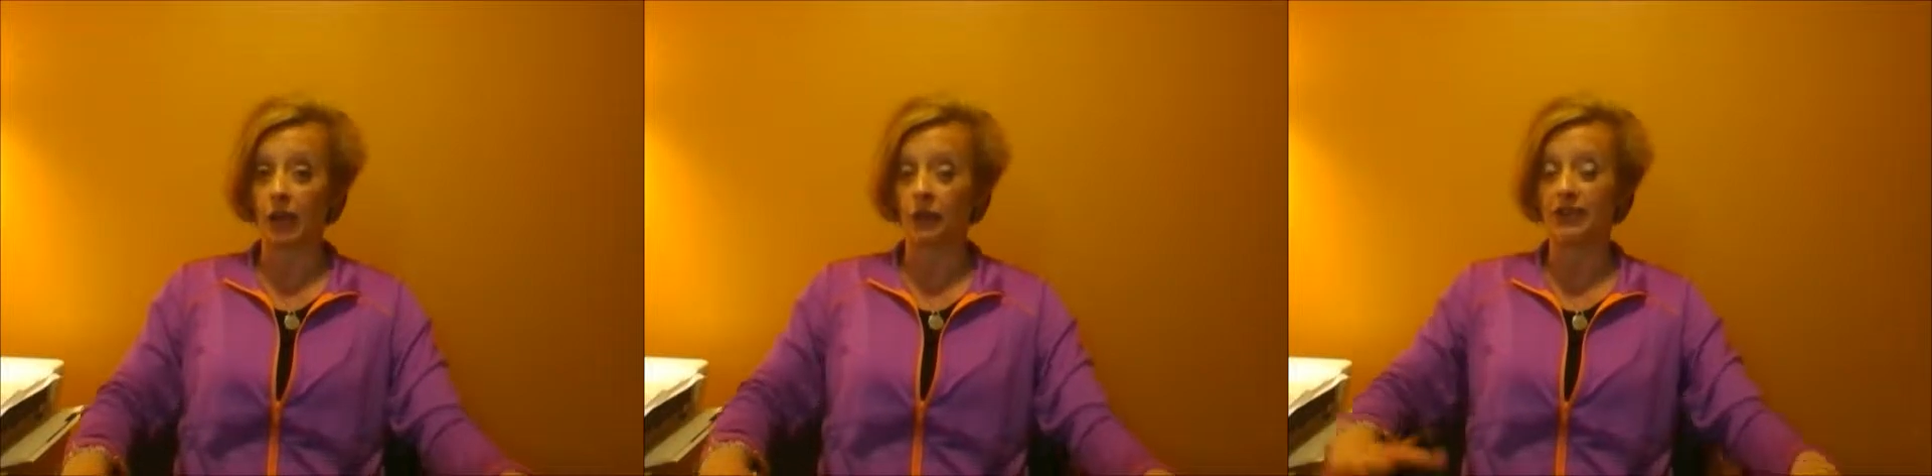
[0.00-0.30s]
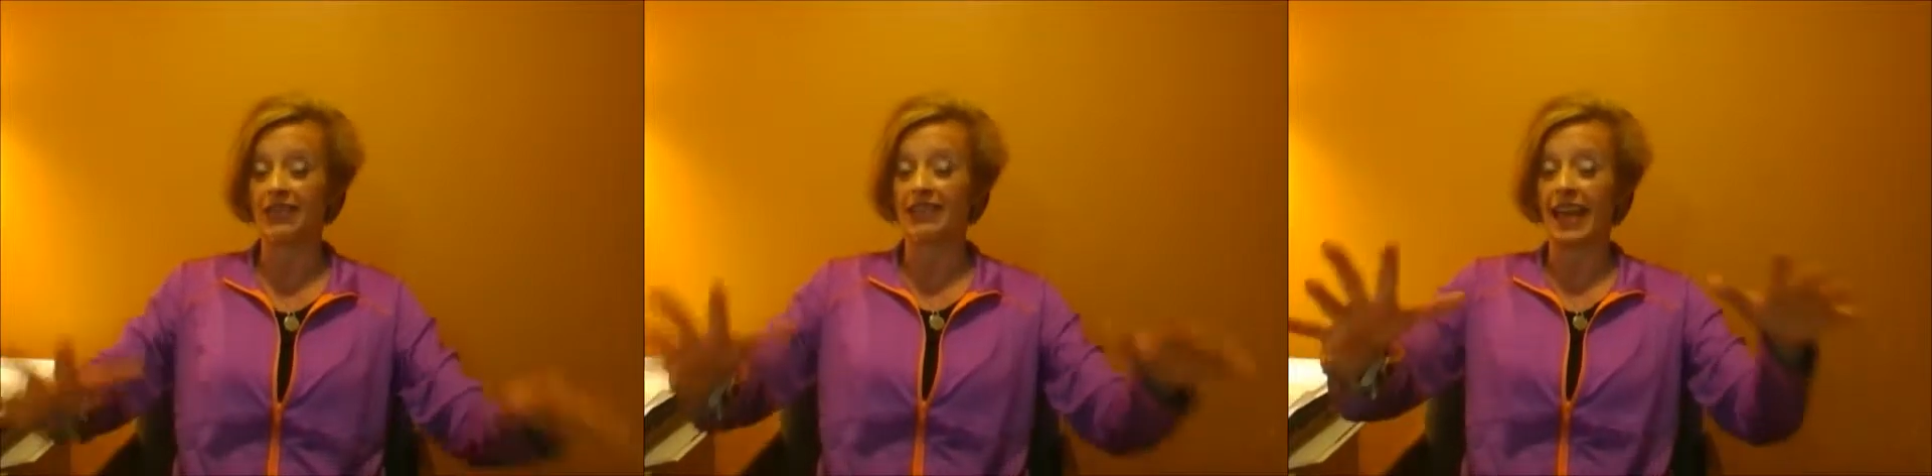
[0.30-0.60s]
I
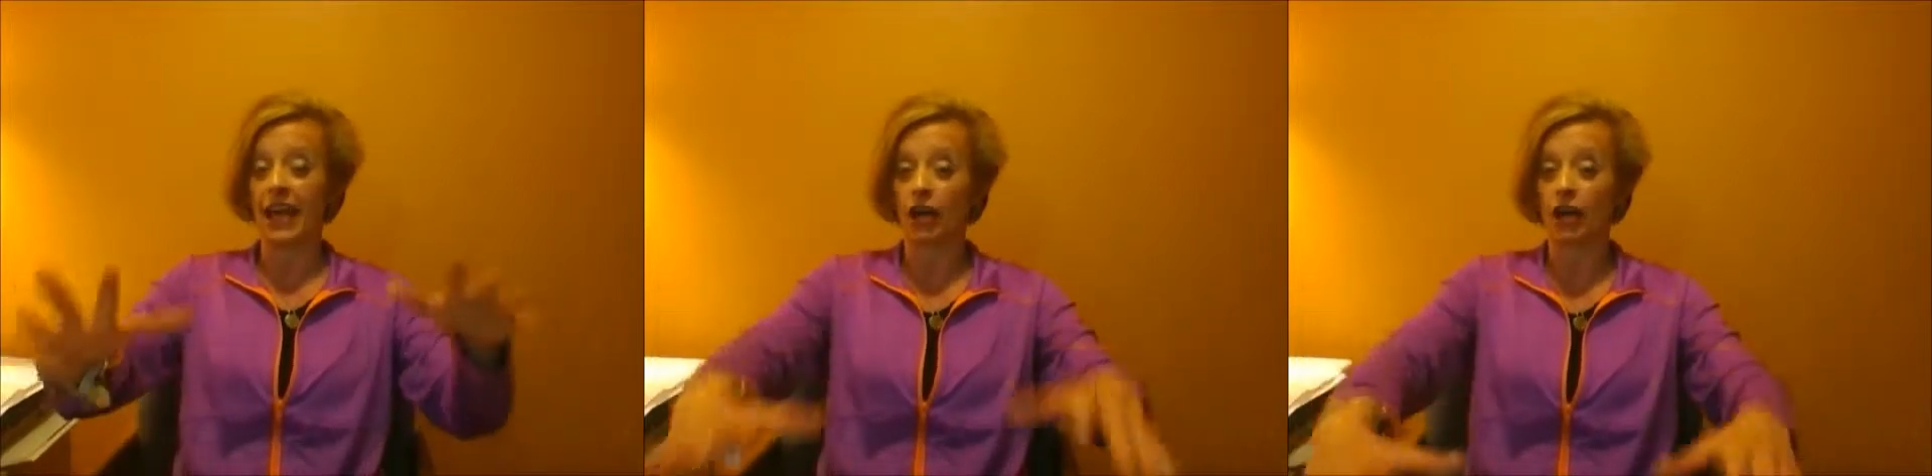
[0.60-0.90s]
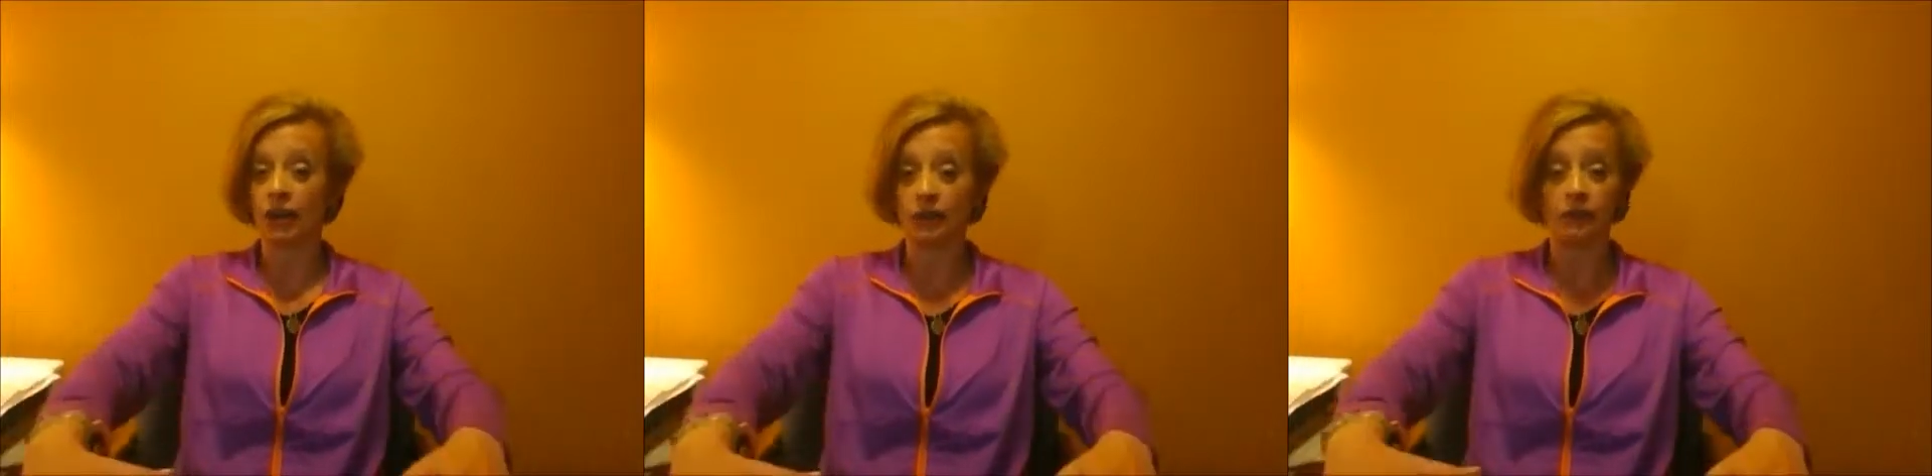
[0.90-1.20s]
was
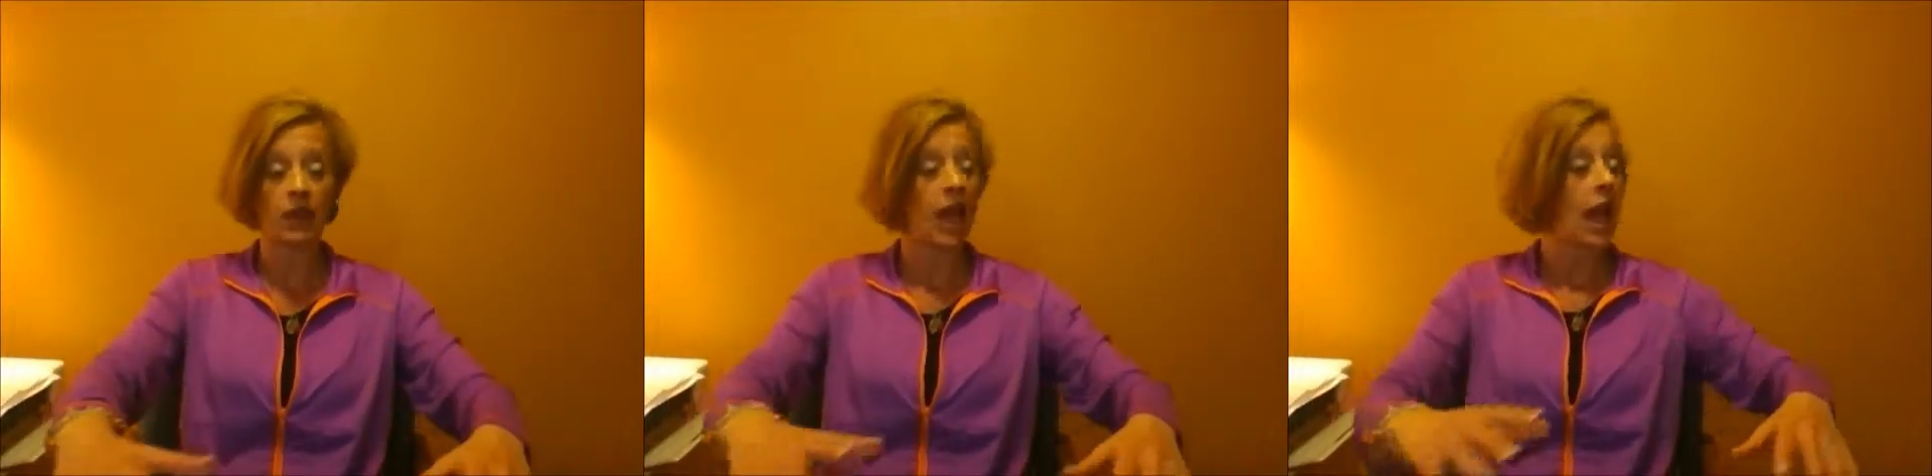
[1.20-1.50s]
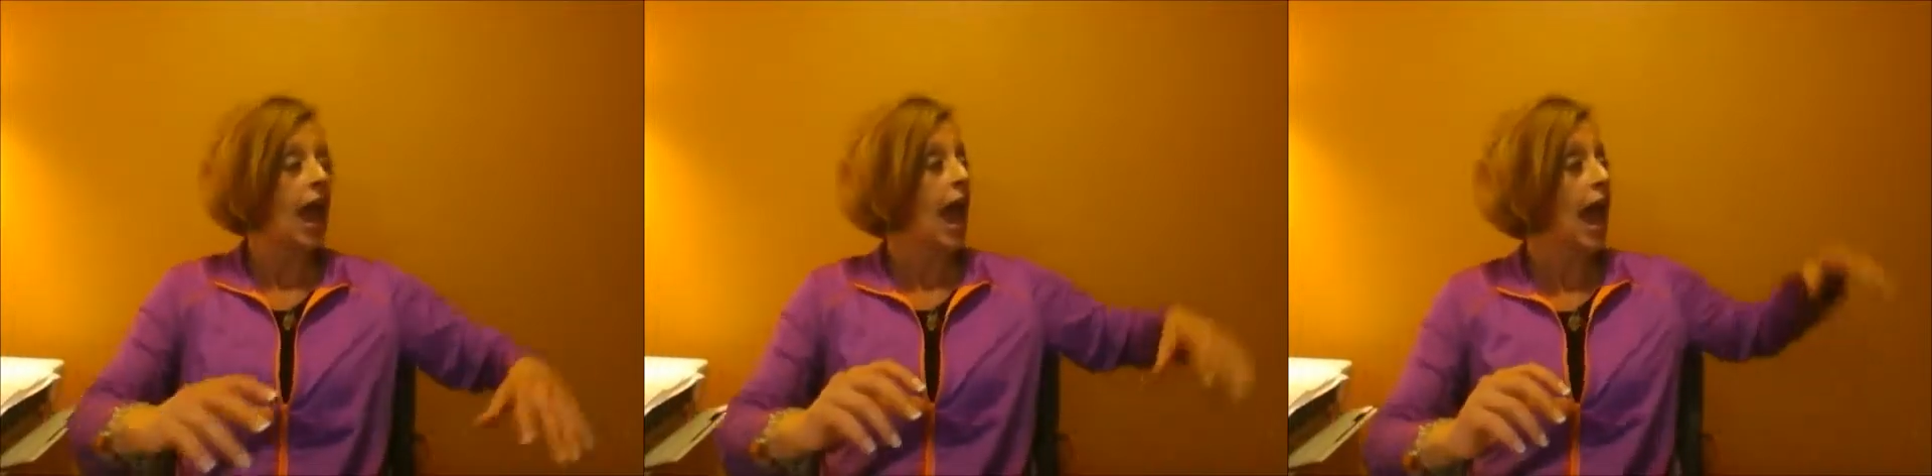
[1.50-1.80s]
there,
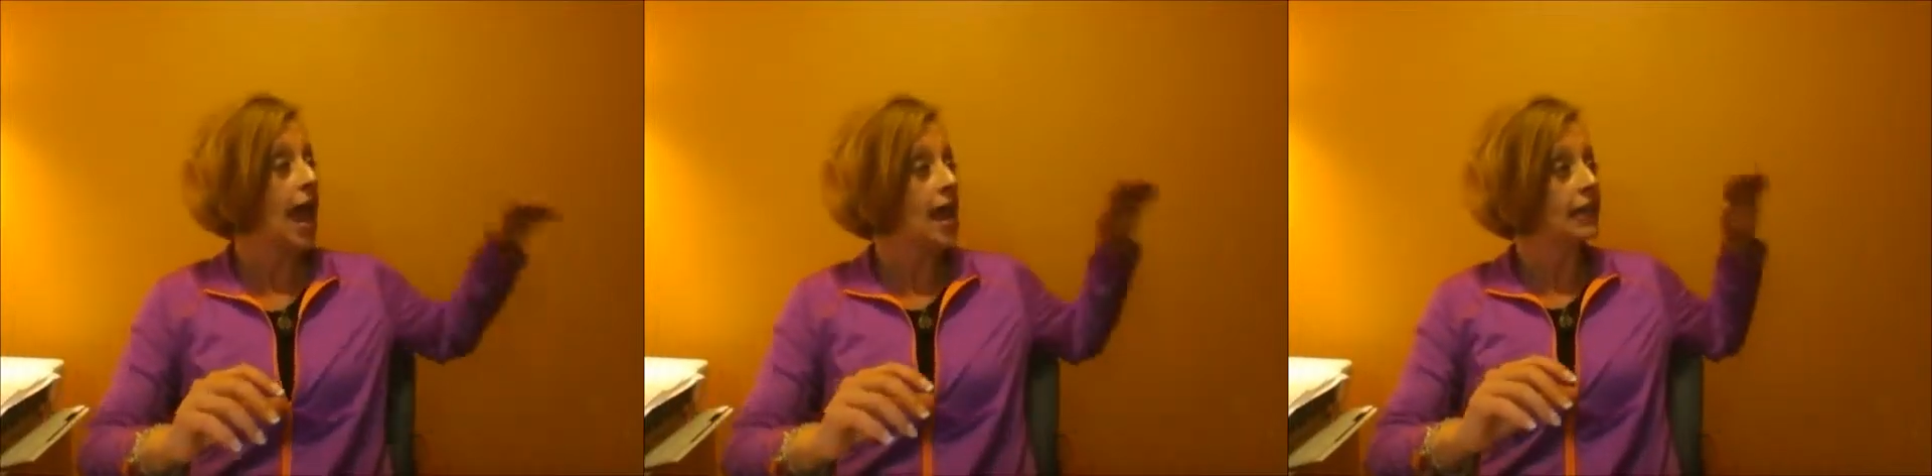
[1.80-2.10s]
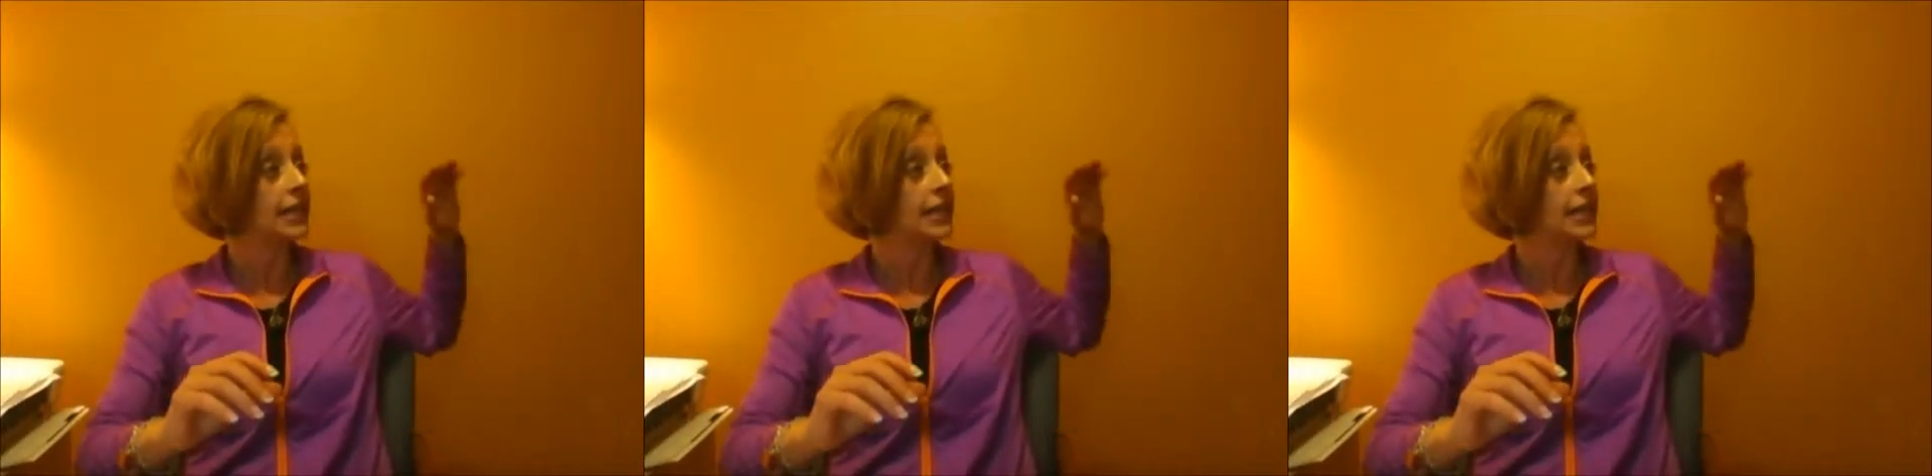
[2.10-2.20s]
and